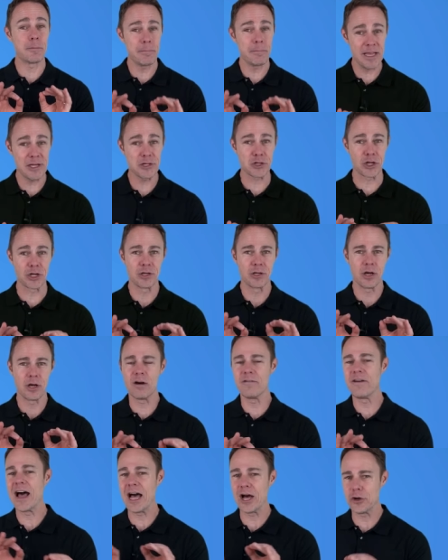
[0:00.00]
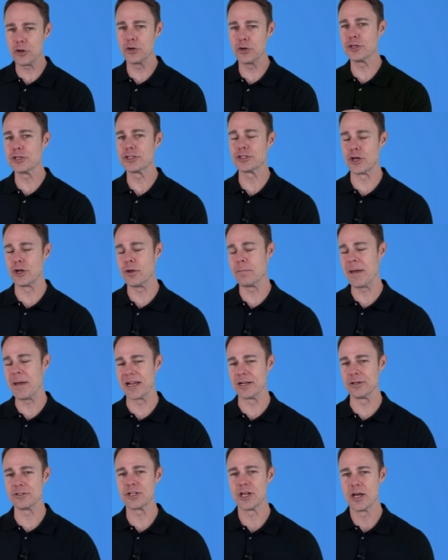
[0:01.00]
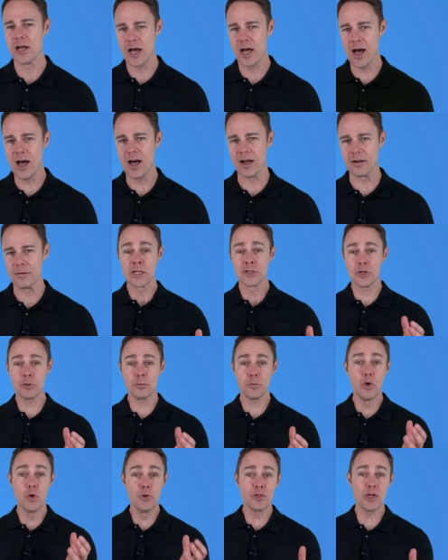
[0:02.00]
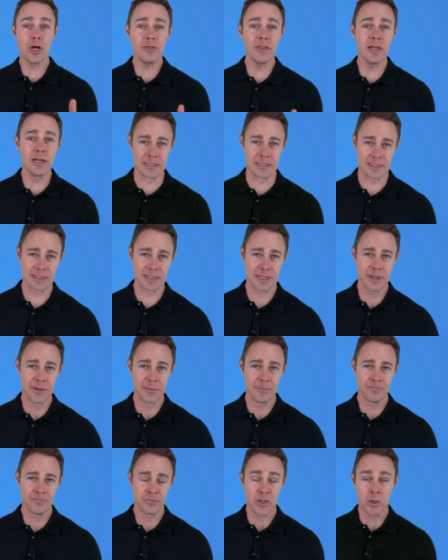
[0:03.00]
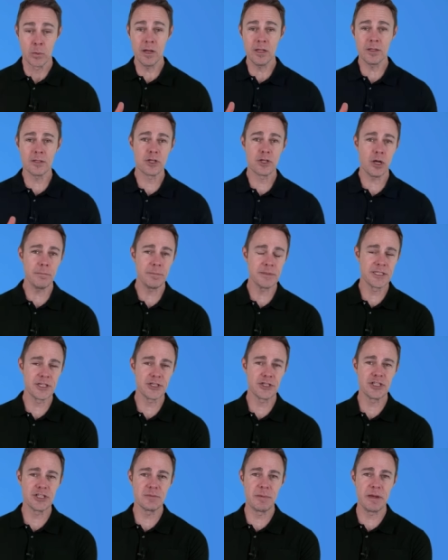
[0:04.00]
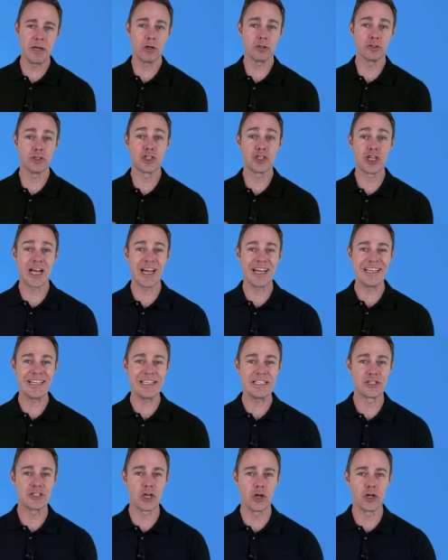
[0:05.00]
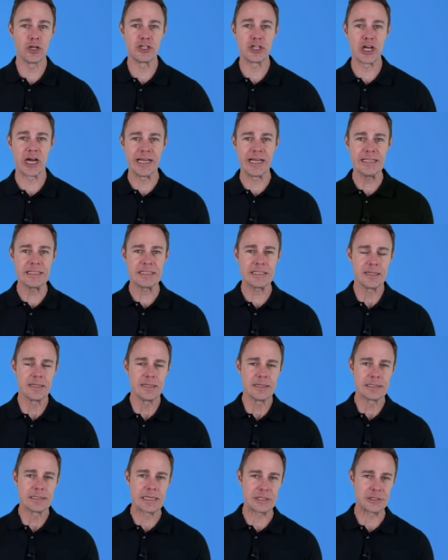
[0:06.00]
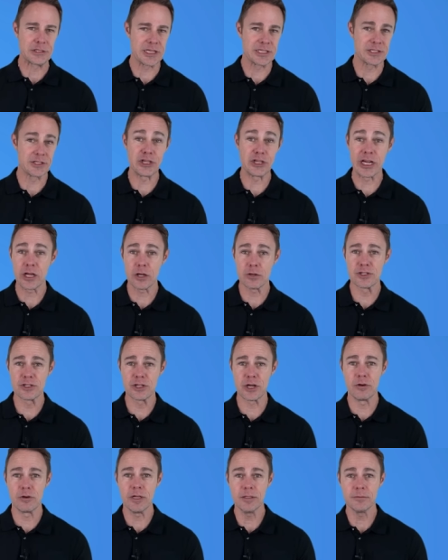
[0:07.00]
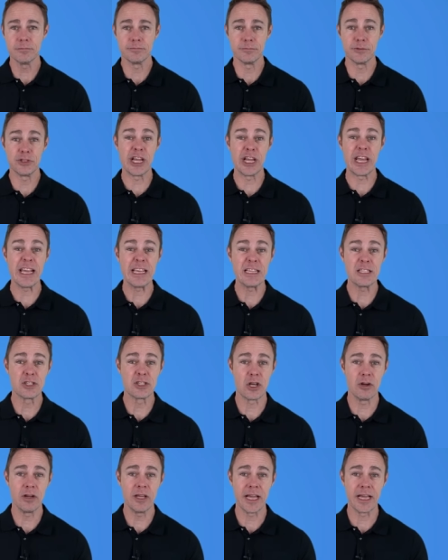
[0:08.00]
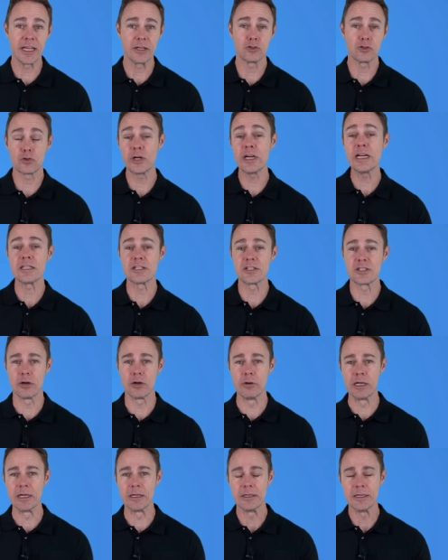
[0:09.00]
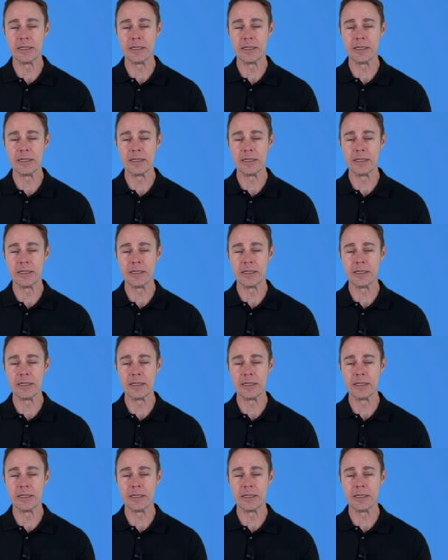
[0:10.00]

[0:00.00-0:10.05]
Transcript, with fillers: a measure of how good the solar panels are. So who's on the list? Well, the top positions belong to Chinese solar giants such as Jinko Solar, JA Solar, and Trina Solar.